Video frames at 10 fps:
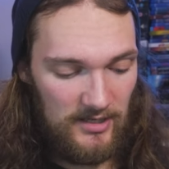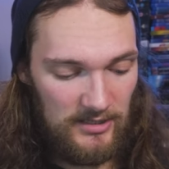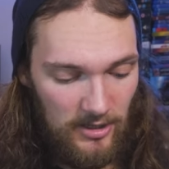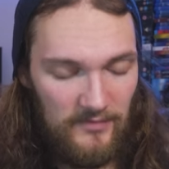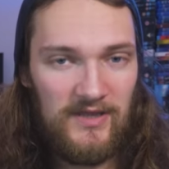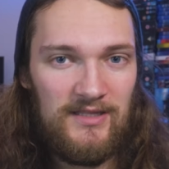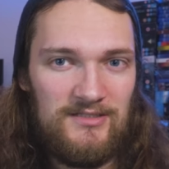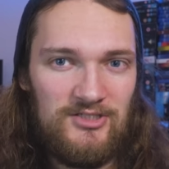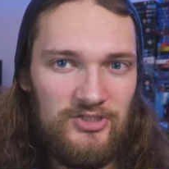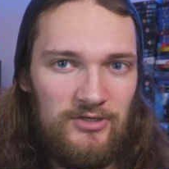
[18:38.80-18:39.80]
a lot of the
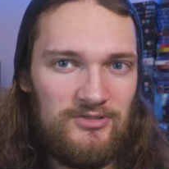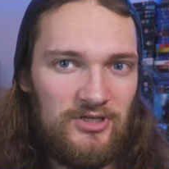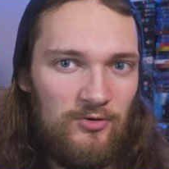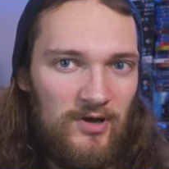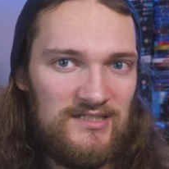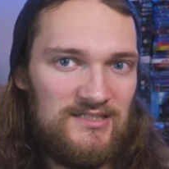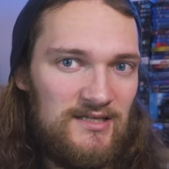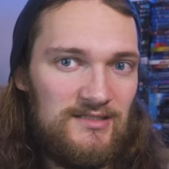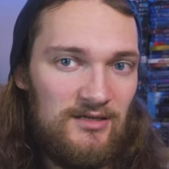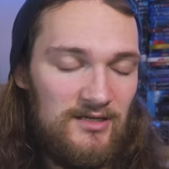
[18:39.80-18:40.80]
connectors you use are quite
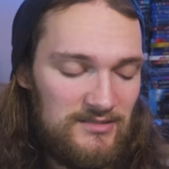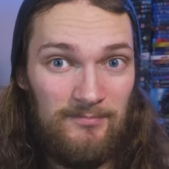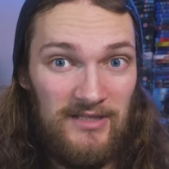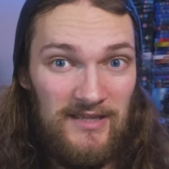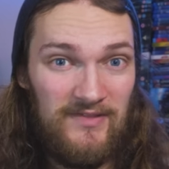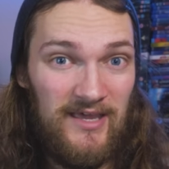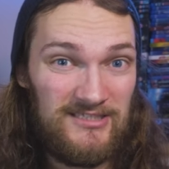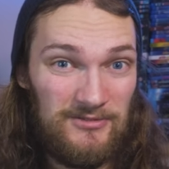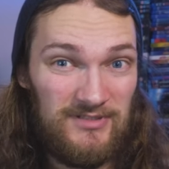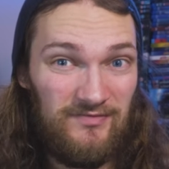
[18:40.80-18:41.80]
standardized. I believe the
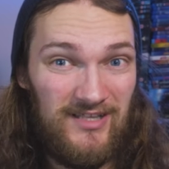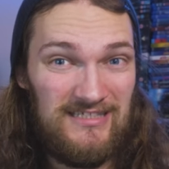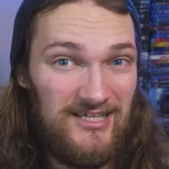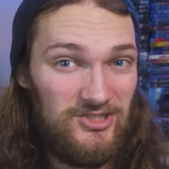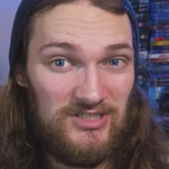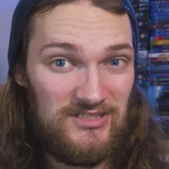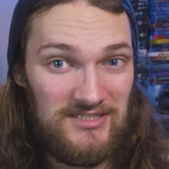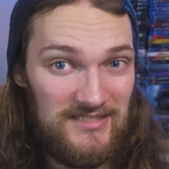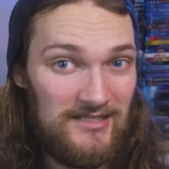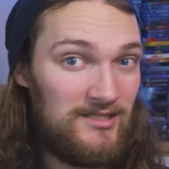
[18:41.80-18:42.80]
exhaust fan is actually just a
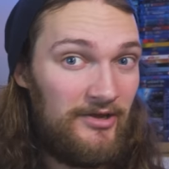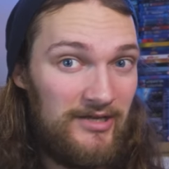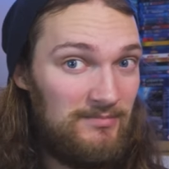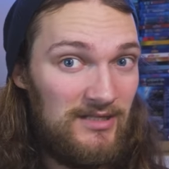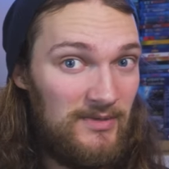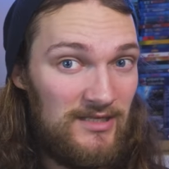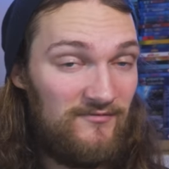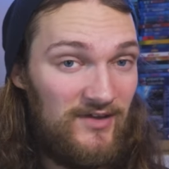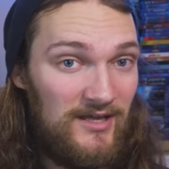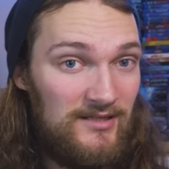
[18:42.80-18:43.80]
standard ninety millimeter
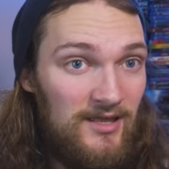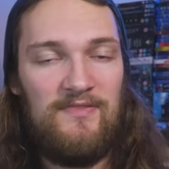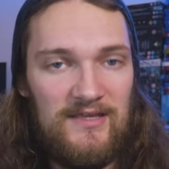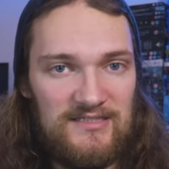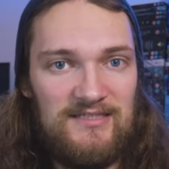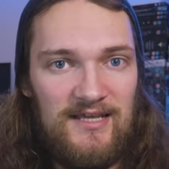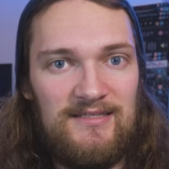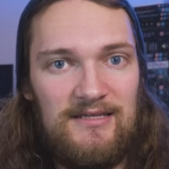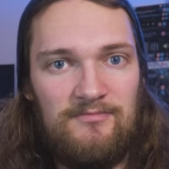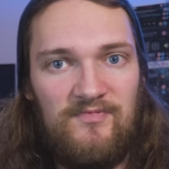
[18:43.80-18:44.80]
fan. And there's a
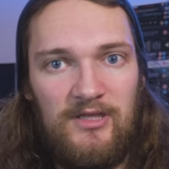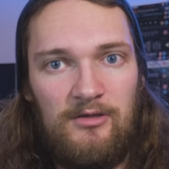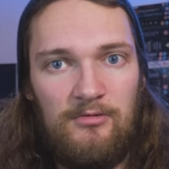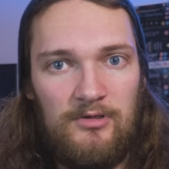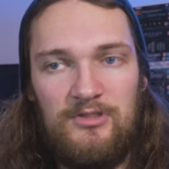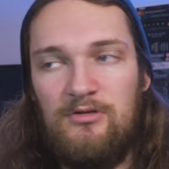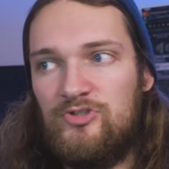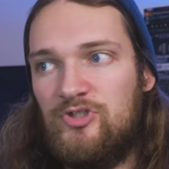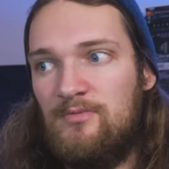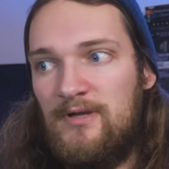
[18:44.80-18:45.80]
teardown video on
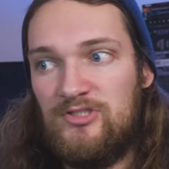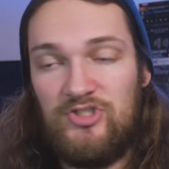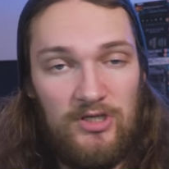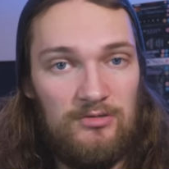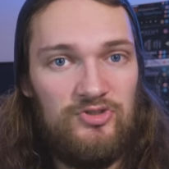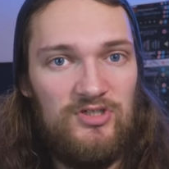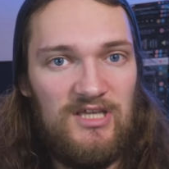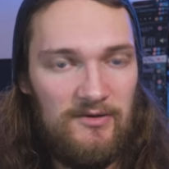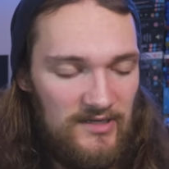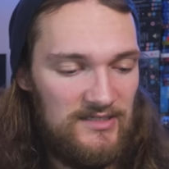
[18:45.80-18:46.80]
YouTube and shows just
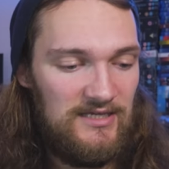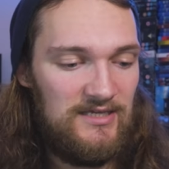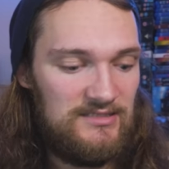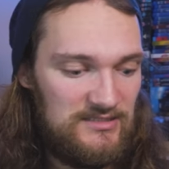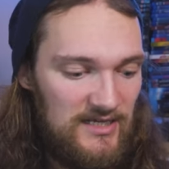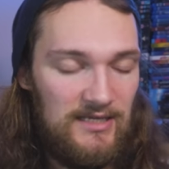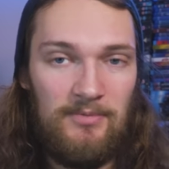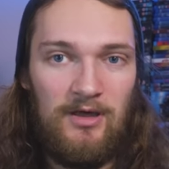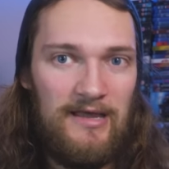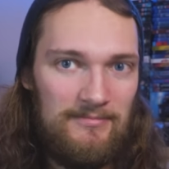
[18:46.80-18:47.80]
how easy it is to take
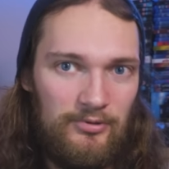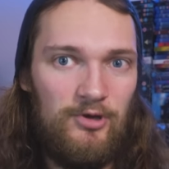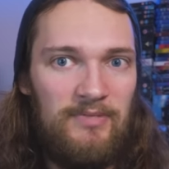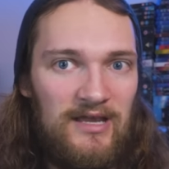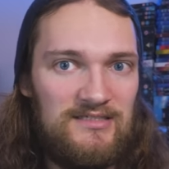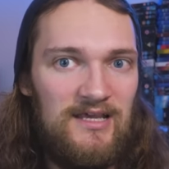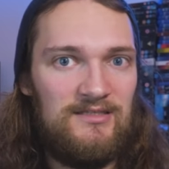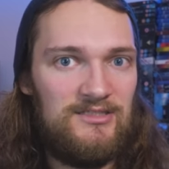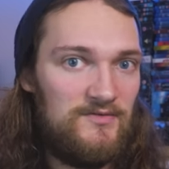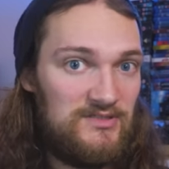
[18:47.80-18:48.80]
apart and put back
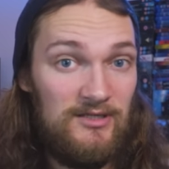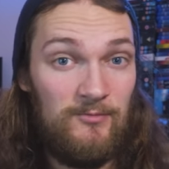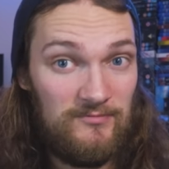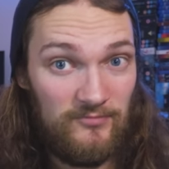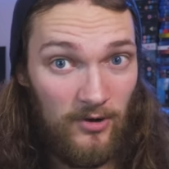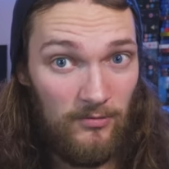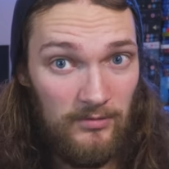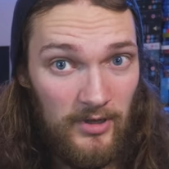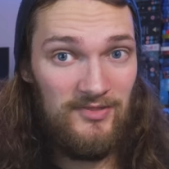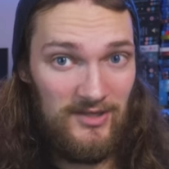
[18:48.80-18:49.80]
together. So if something went
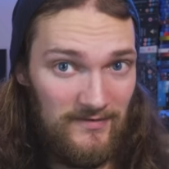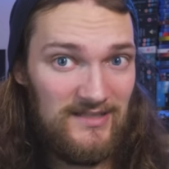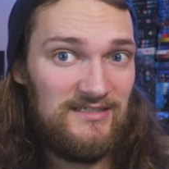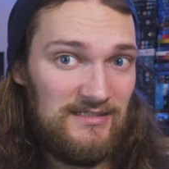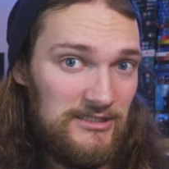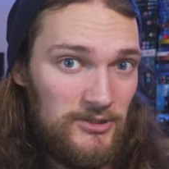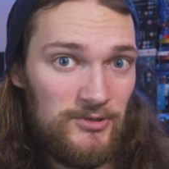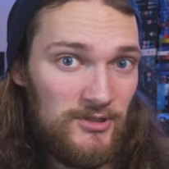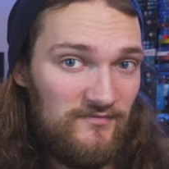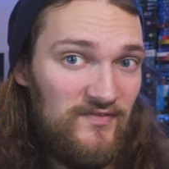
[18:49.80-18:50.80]
wrong, theoretically you
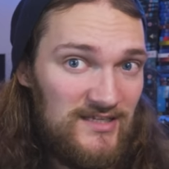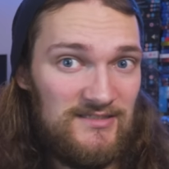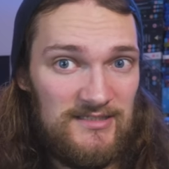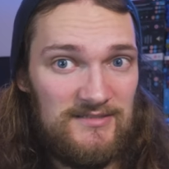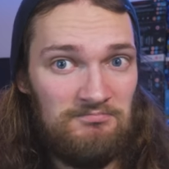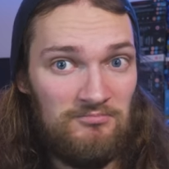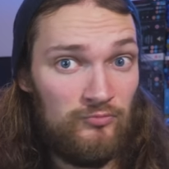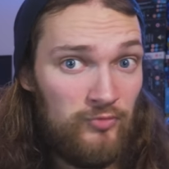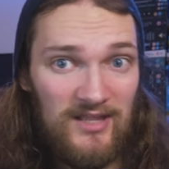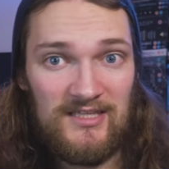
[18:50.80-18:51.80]
could fix this
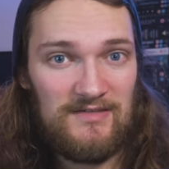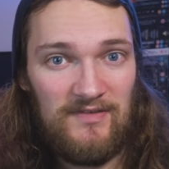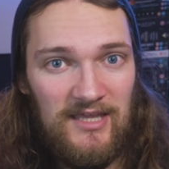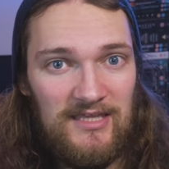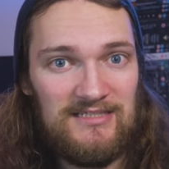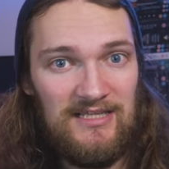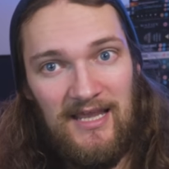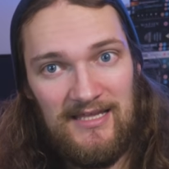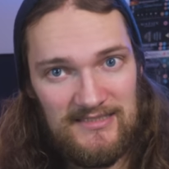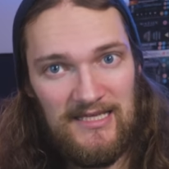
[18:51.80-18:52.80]
relatively easily
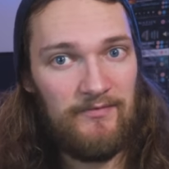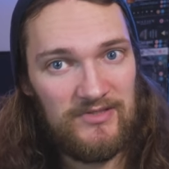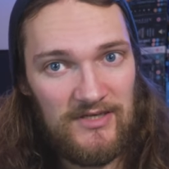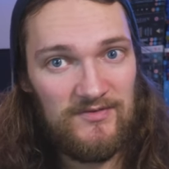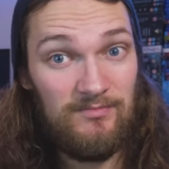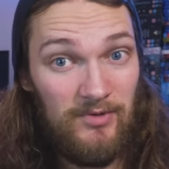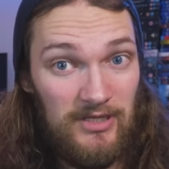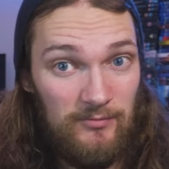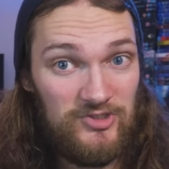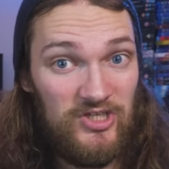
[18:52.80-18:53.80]
and save yourself some
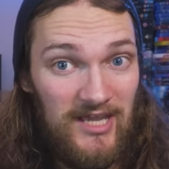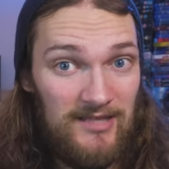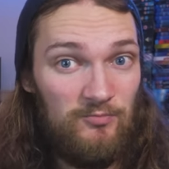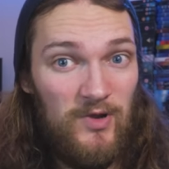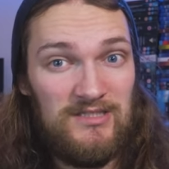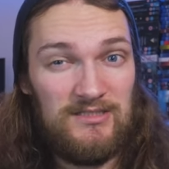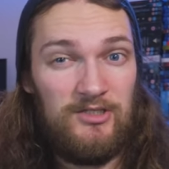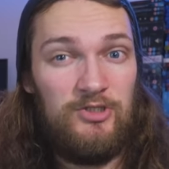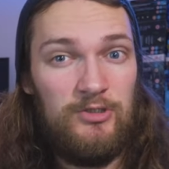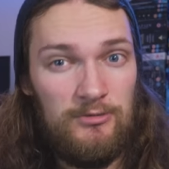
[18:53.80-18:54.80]
money, which again wins
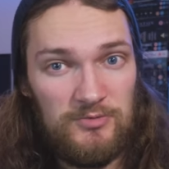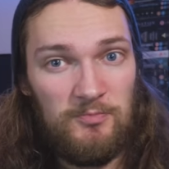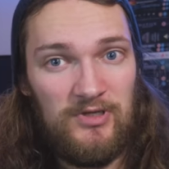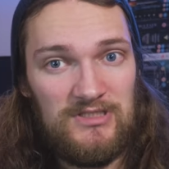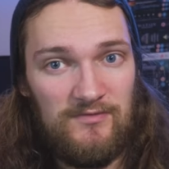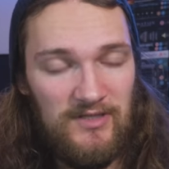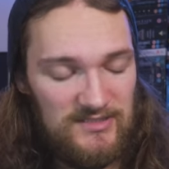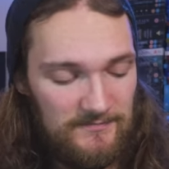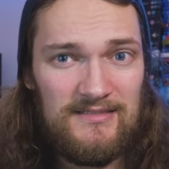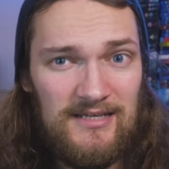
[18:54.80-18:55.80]
huge points for
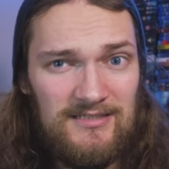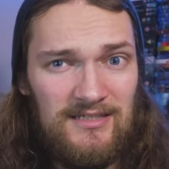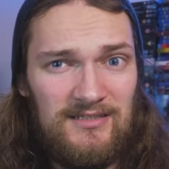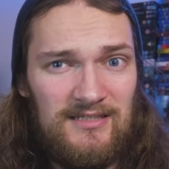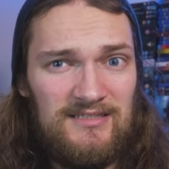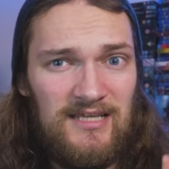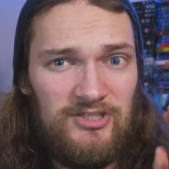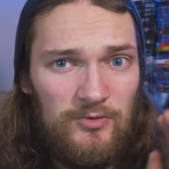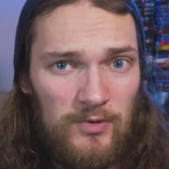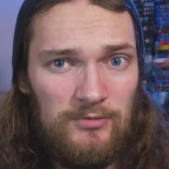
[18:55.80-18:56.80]
this. Downside, as I said,
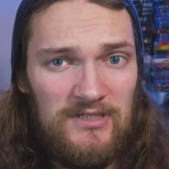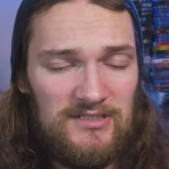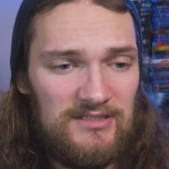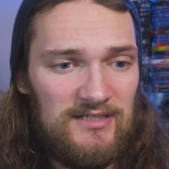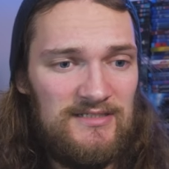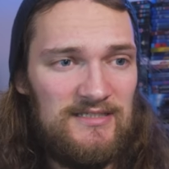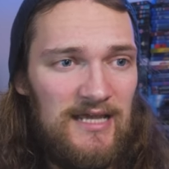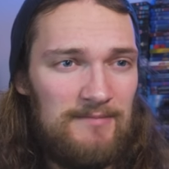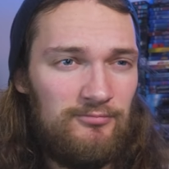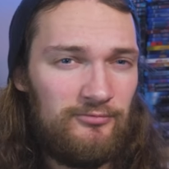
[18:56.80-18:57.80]
you will need to dust this
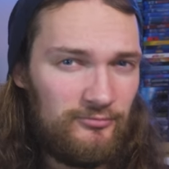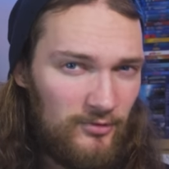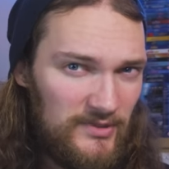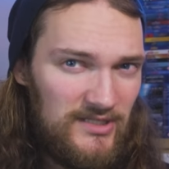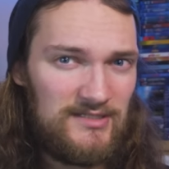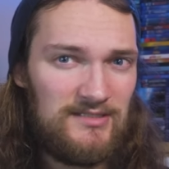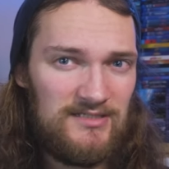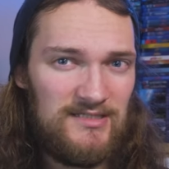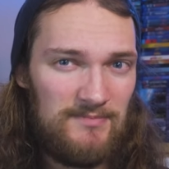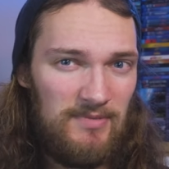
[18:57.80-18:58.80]
and probably need to
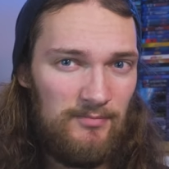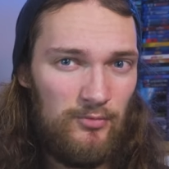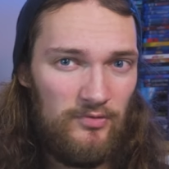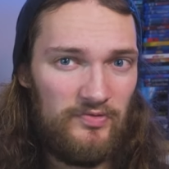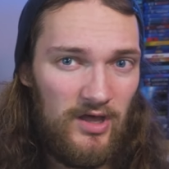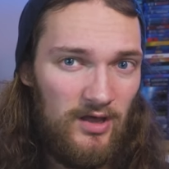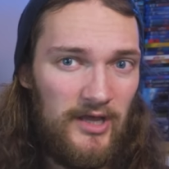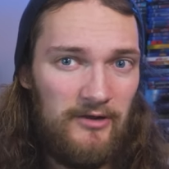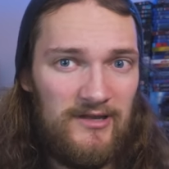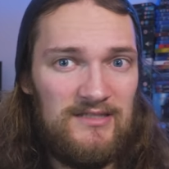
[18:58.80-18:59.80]
dust this a bit more than the
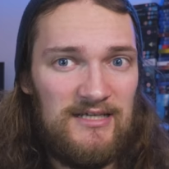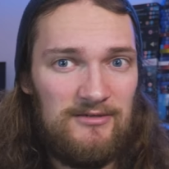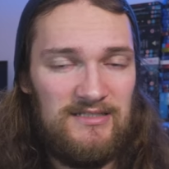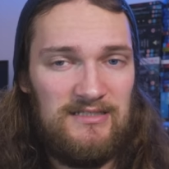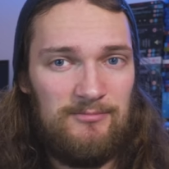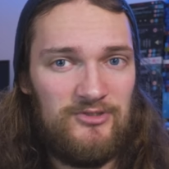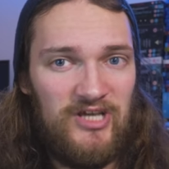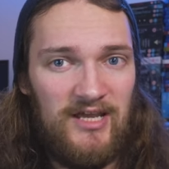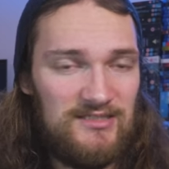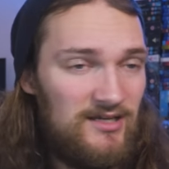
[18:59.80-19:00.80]
higher end L C D
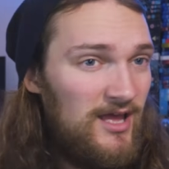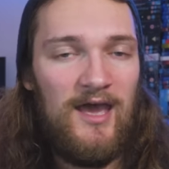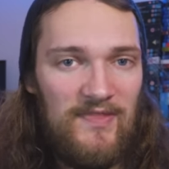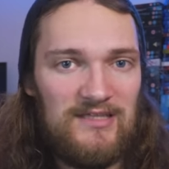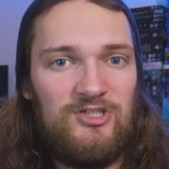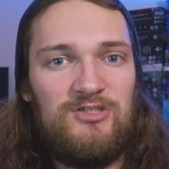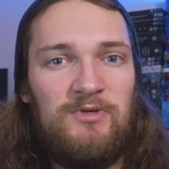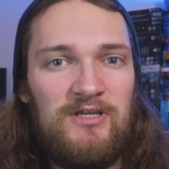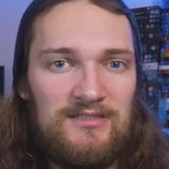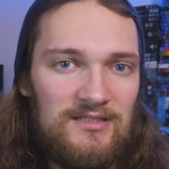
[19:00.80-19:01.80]
projector, and that's just
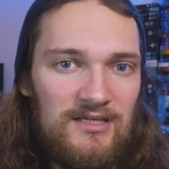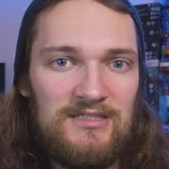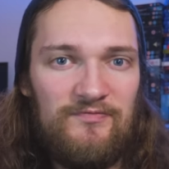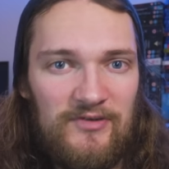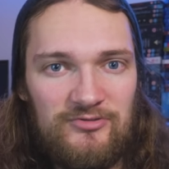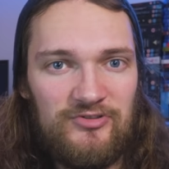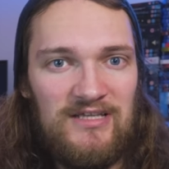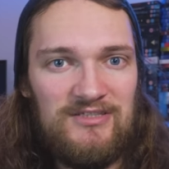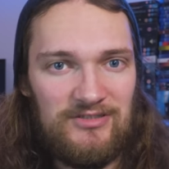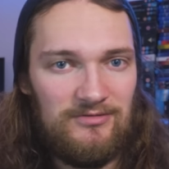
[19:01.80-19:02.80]
because the dust
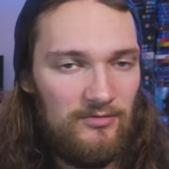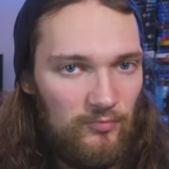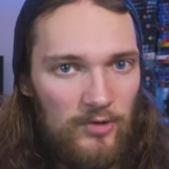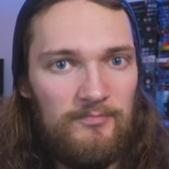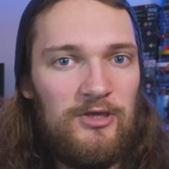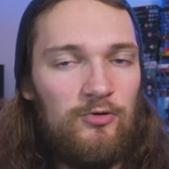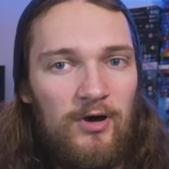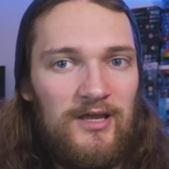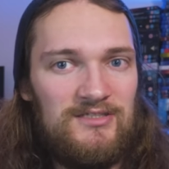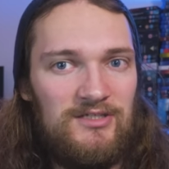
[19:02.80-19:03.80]
filtration won't be
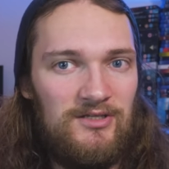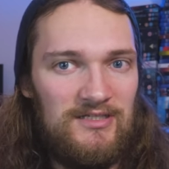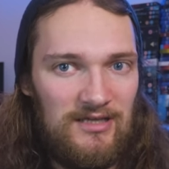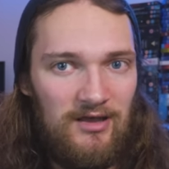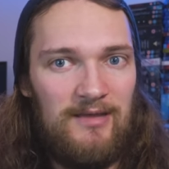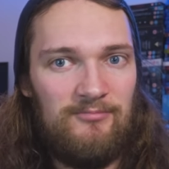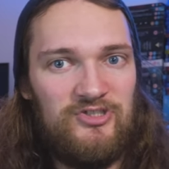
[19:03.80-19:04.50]
quite as good as a high-end